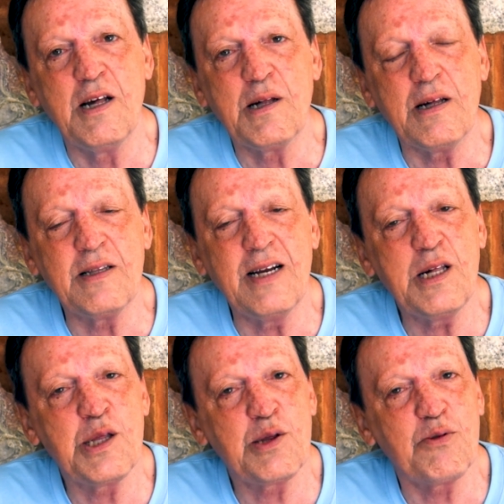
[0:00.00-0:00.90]
there
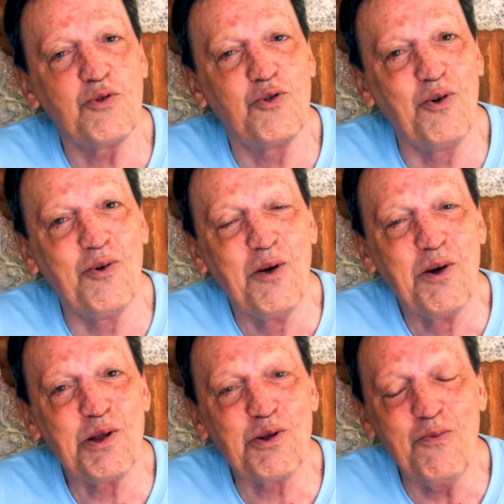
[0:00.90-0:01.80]
is
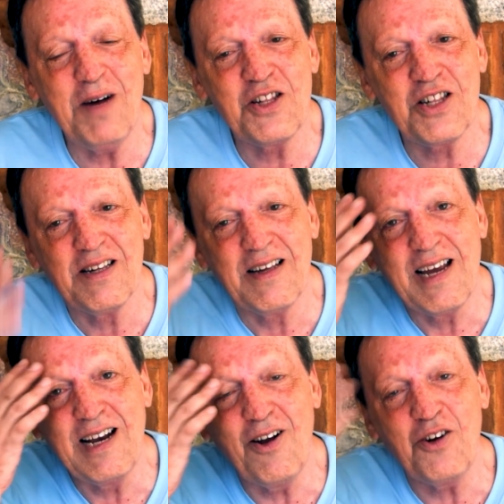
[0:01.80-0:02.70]
so much
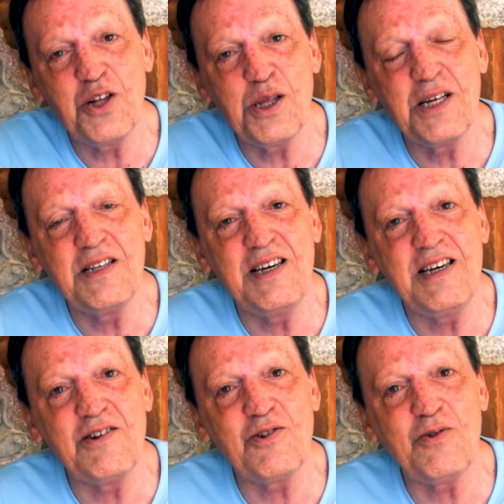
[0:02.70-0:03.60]

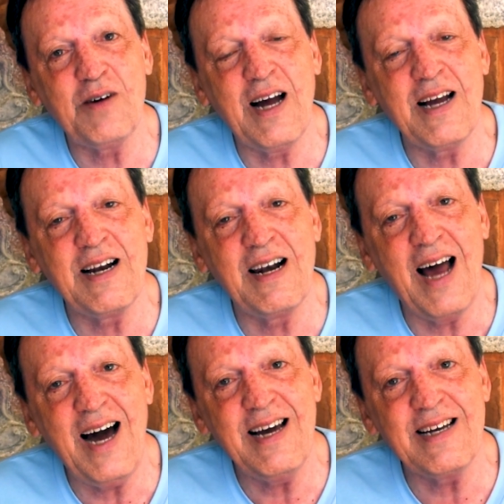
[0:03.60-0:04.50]
illogicity, and
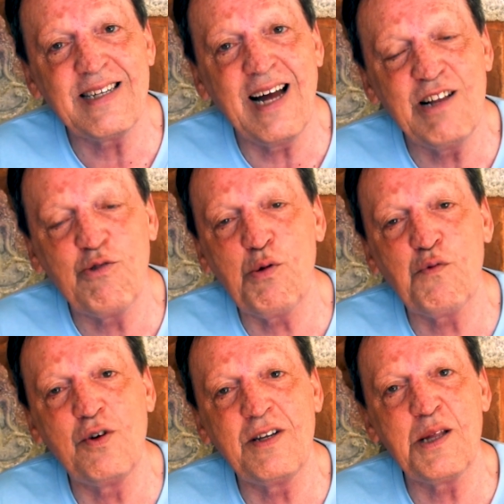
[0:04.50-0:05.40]
lie and
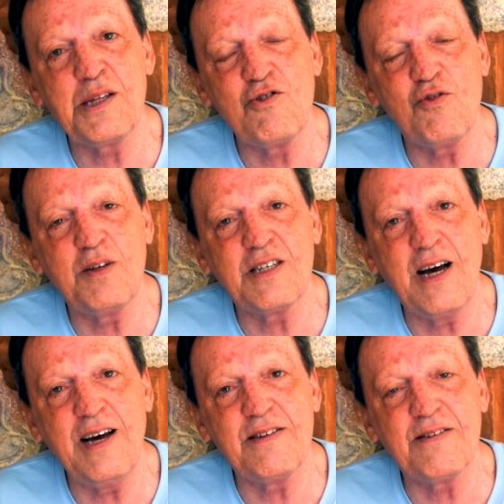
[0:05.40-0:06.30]
untruthfulness in
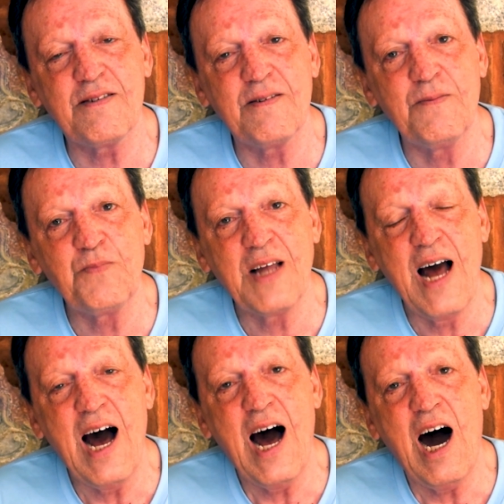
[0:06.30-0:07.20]
humankind.
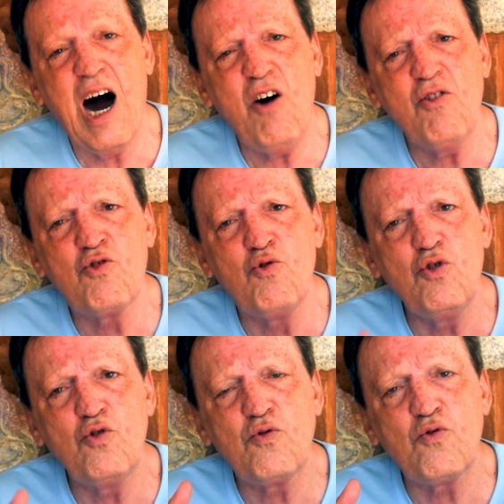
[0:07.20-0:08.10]
How
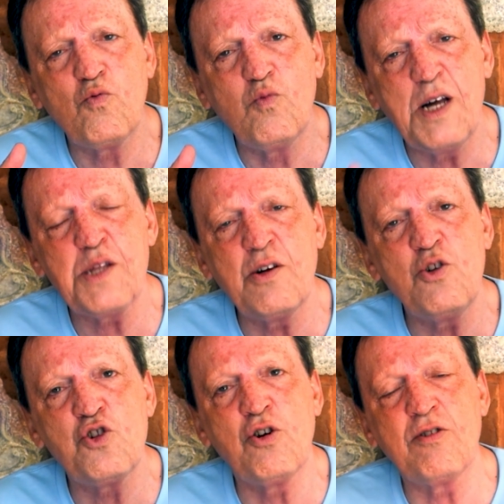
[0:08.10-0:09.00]
could
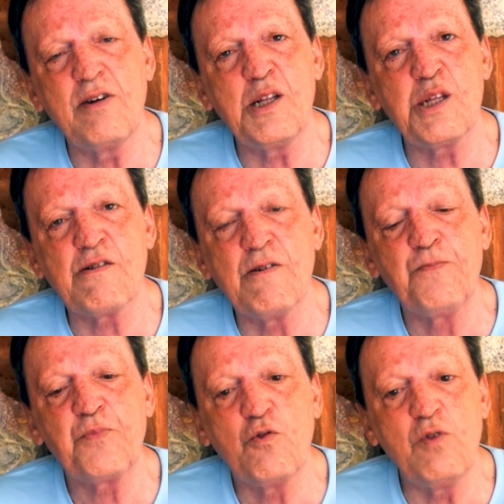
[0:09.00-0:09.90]
Western journalists
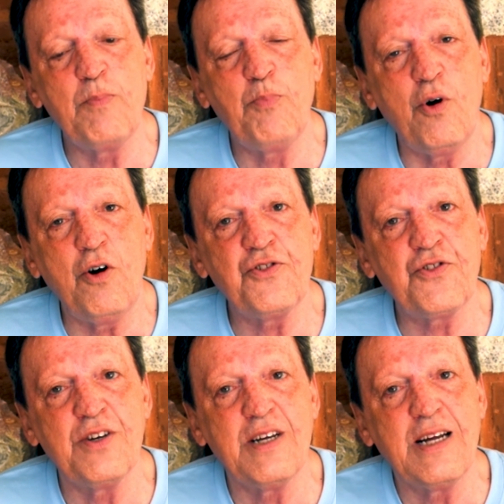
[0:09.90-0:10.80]
report
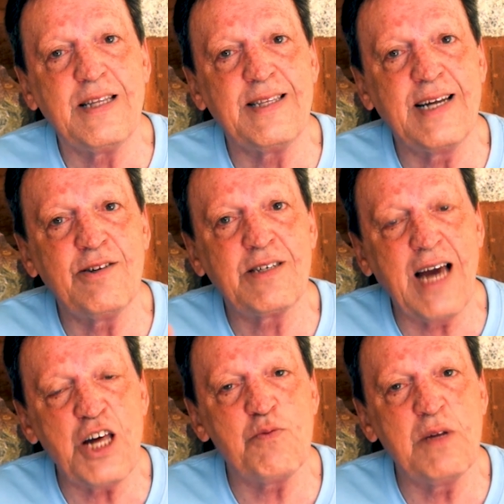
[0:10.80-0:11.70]
that the
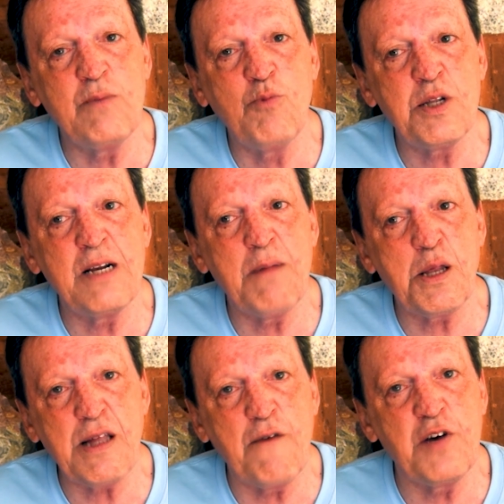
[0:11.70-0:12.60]
Kashmiri Muslims are
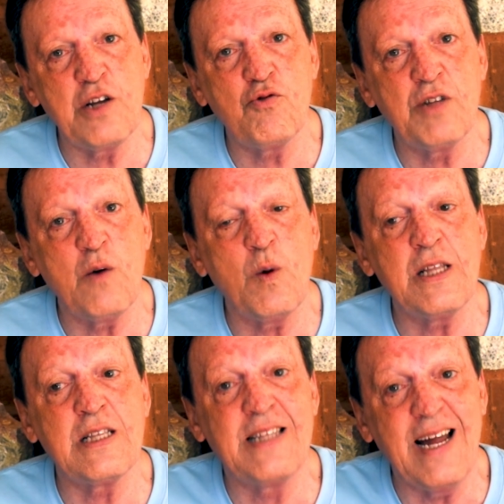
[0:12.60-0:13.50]
suffering today
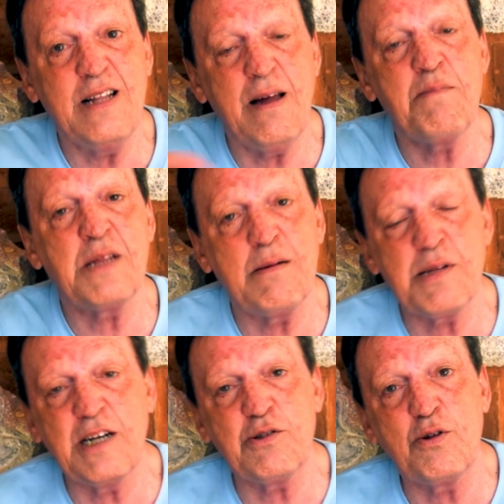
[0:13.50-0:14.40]
when they themselves
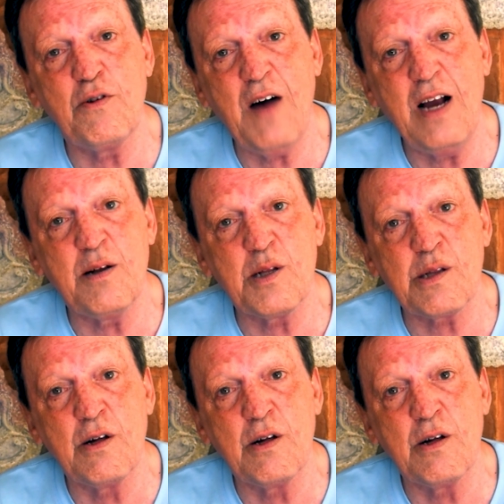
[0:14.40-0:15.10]
started the violence,